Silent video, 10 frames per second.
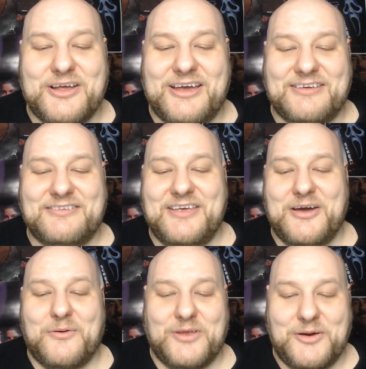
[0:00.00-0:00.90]
is
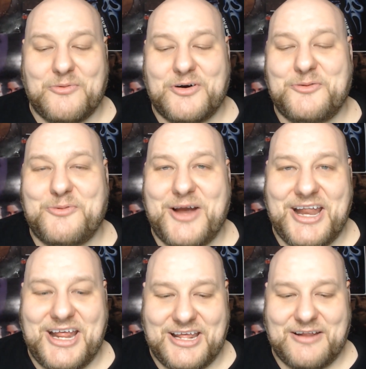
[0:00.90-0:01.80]
the only one
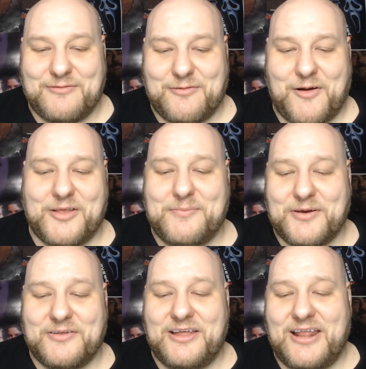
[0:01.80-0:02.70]
waiting in front of the
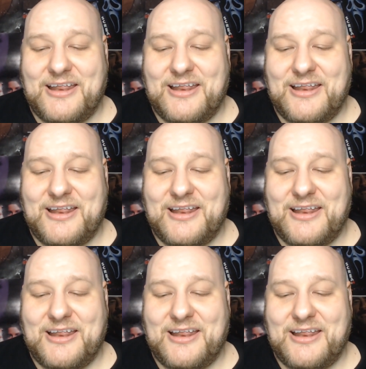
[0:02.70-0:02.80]
building.